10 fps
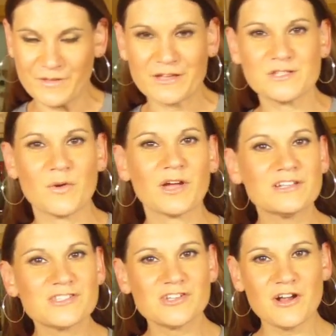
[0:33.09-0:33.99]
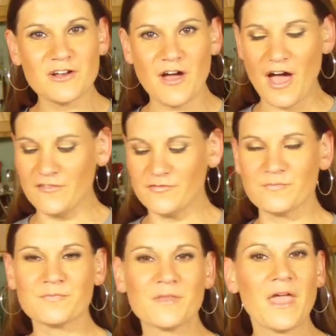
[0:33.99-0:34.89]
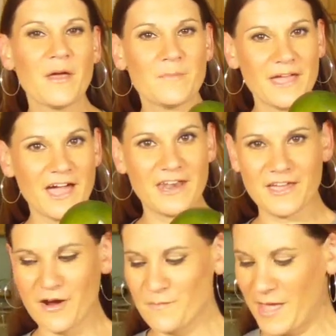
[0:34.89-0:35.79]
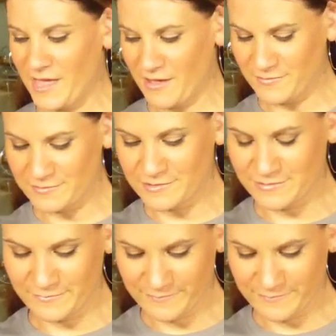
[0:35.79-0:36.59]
So we're going to start off by cutting our mangoes.